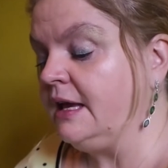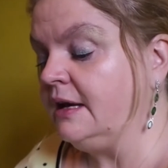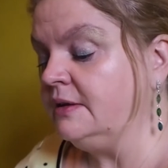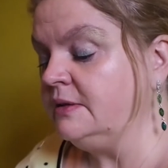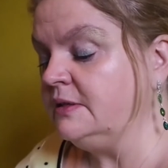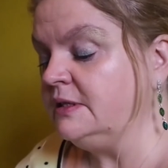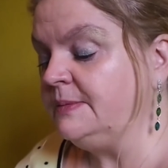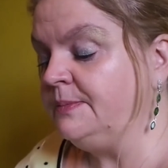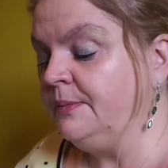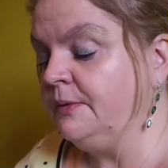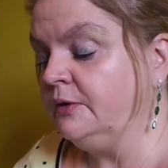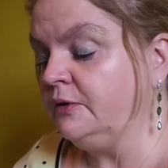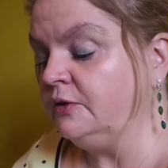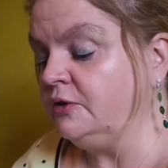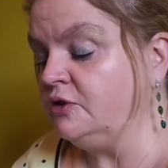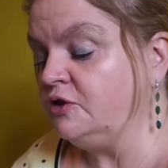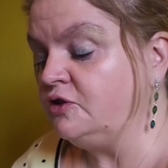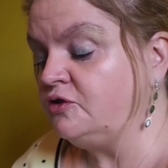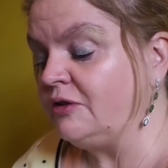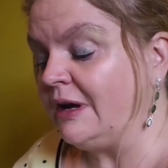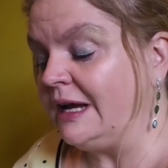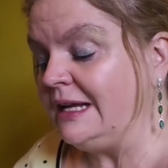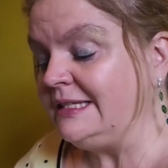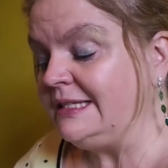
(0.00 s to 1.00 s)
and
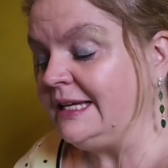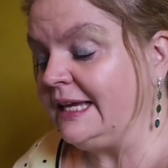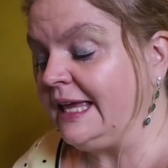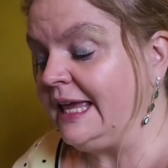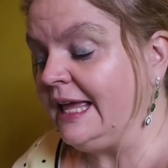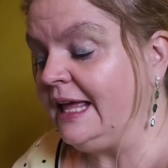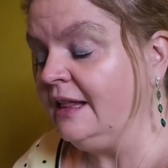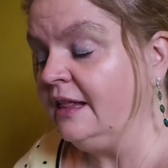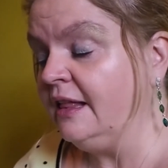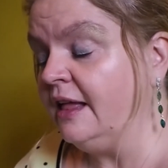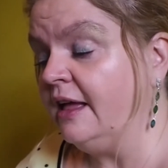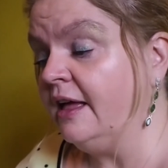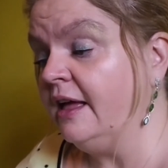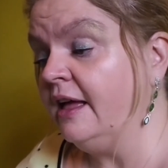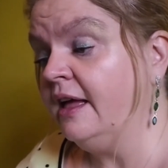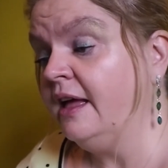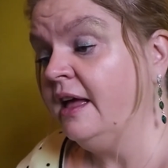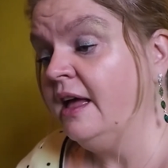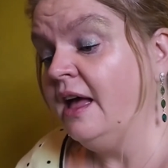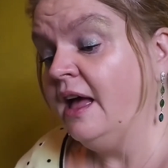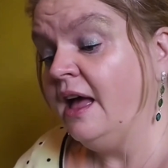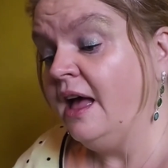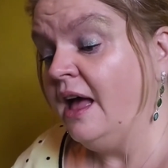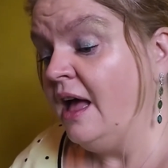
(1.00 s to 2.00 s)
Sponge tried to kill her
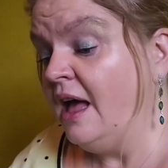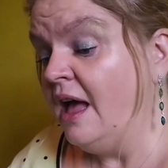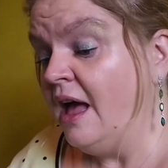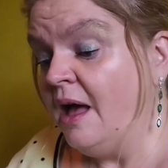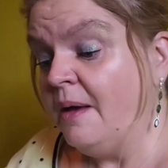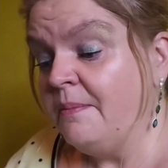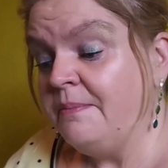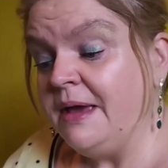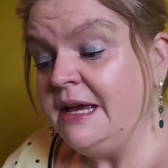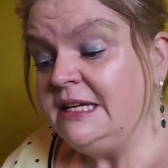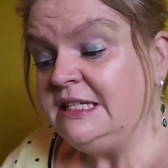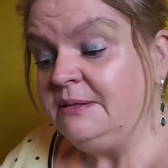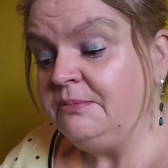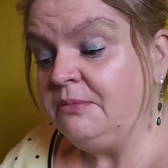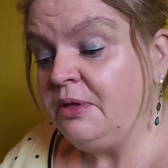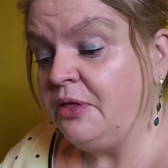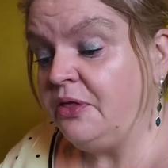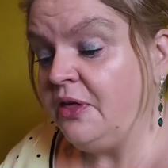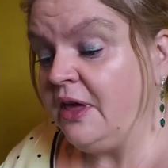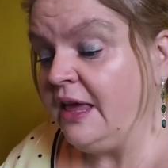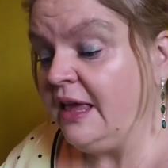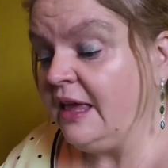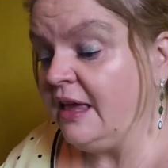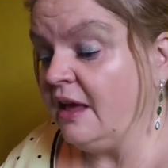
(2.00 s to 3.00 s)
made him
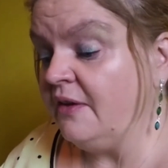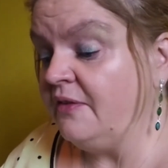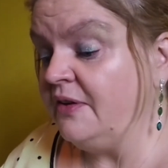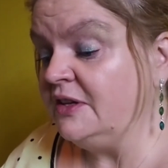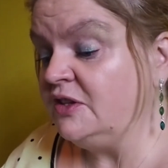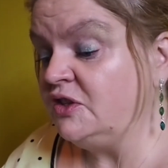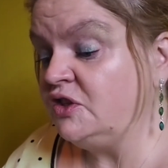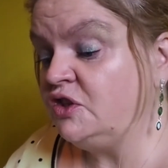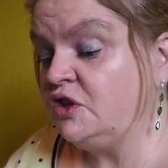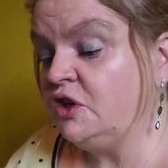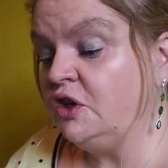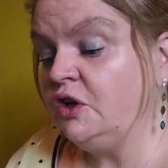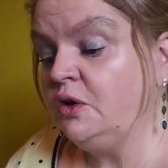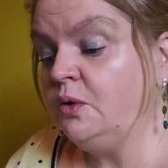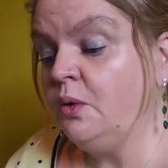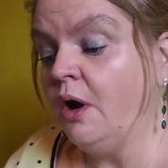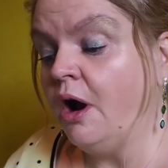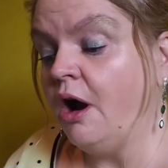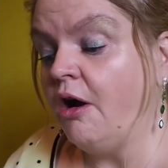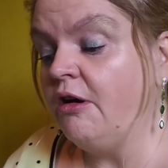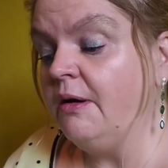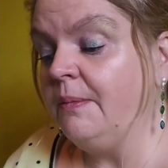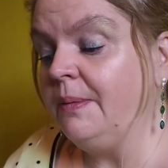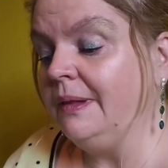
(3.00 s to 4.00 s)
think of his two
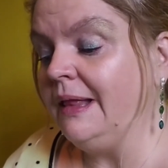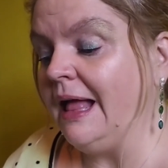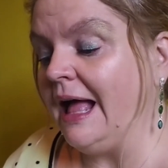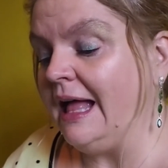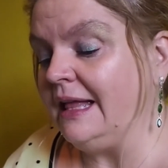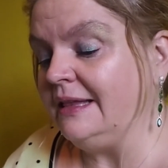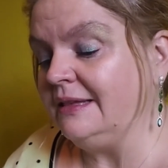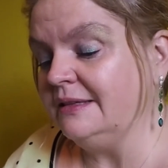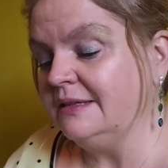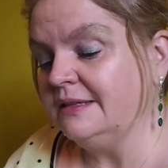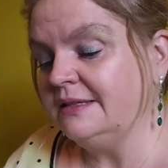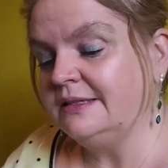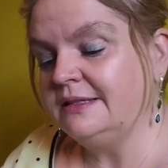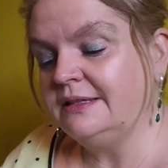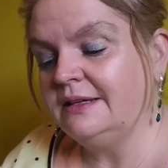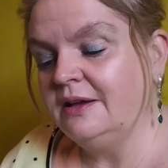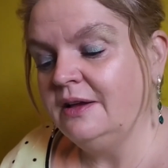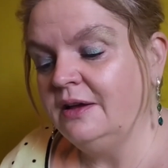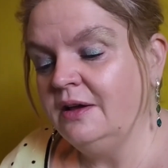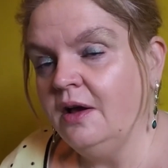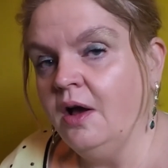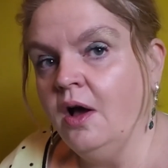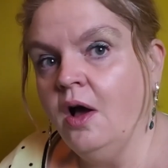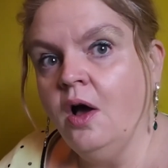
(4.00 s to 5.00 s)
horrible aunts.
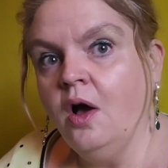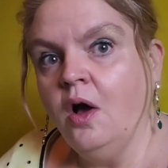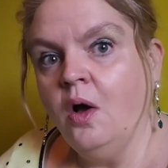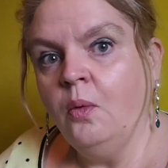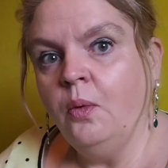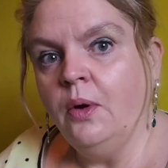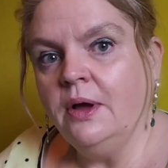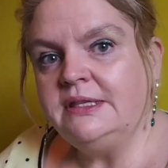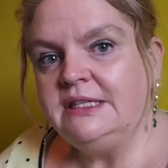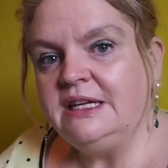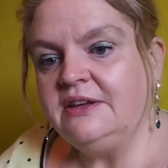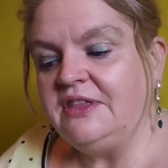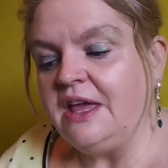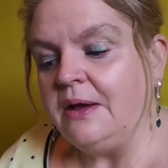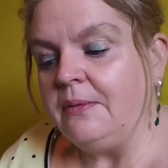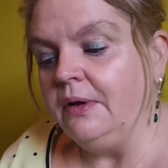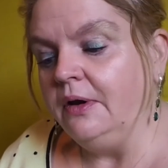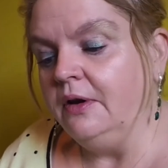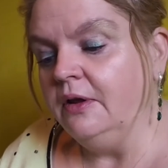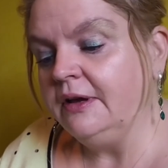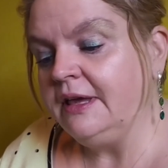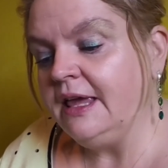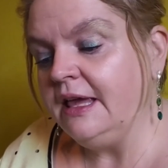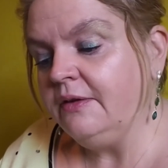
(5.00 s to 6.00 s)
What if they were
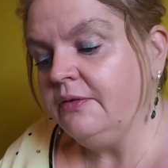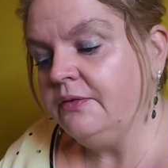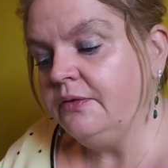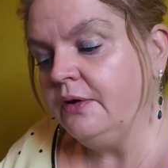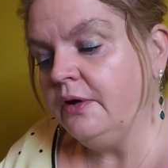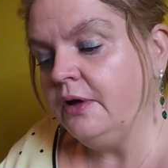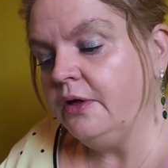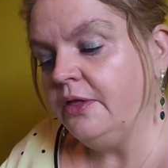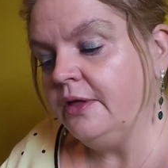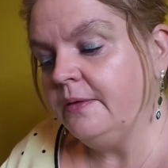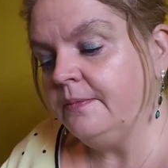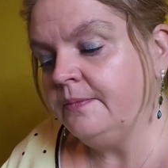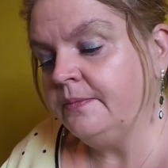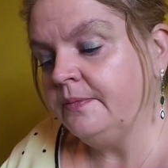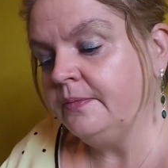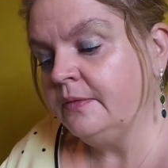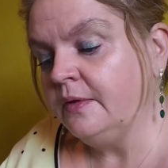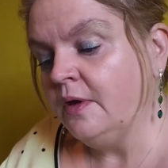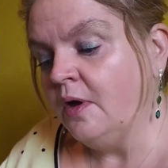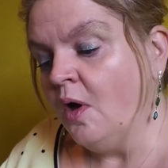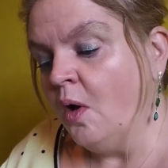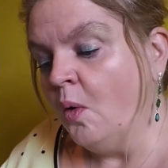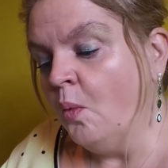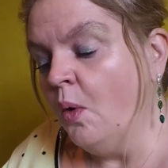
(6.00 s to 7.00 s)
looking for them?
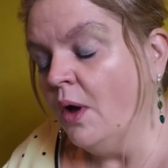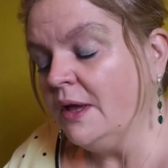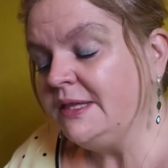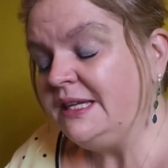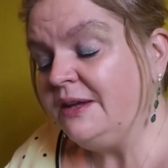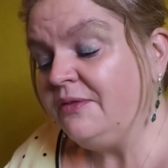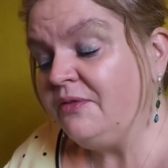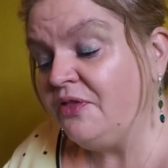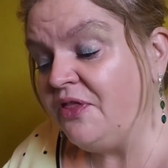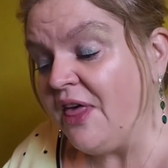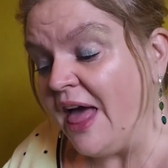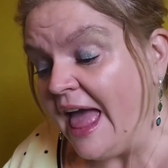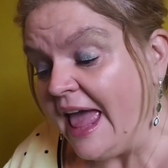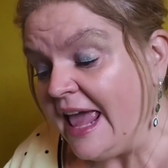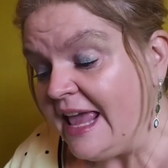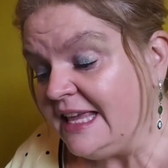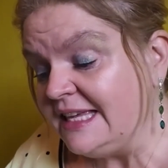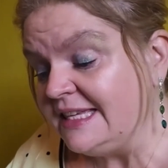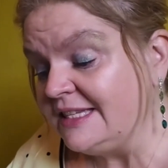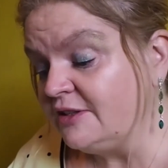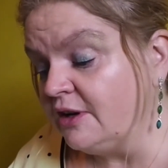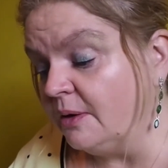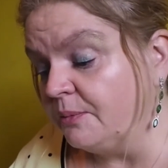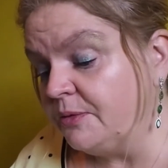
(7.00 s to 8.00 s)
What if they
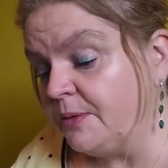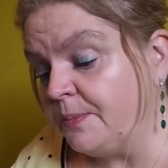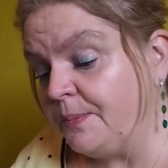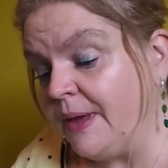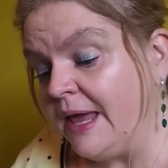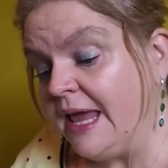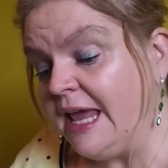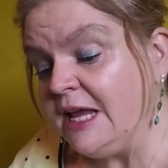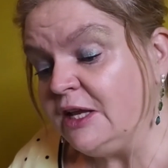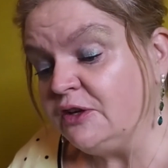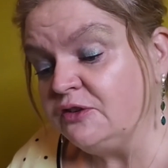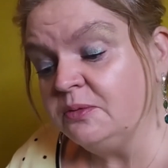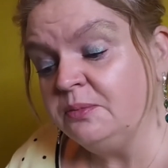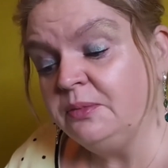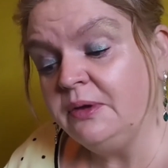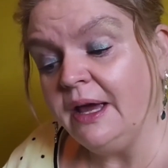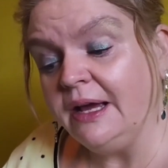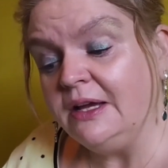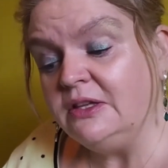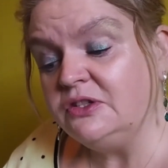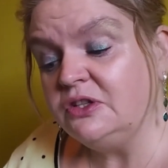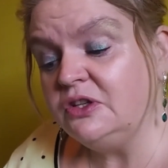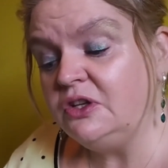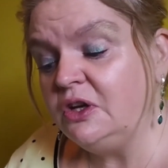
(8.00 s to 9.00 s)
stopped the peach from
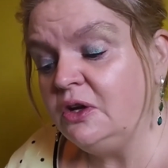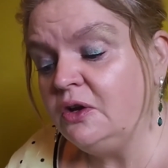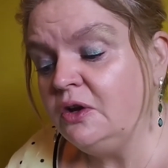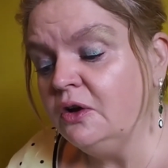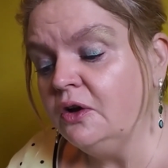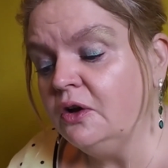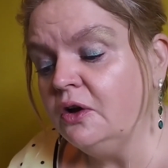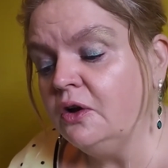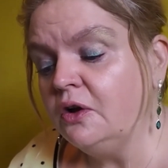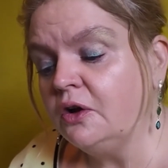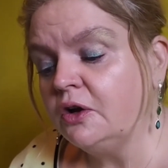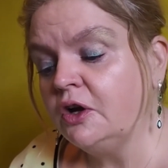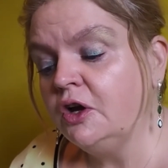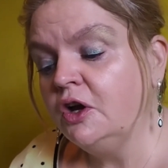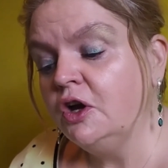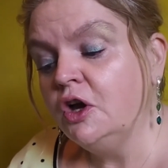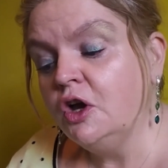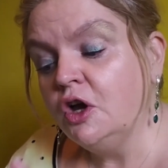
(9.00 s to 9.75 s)
going to New York?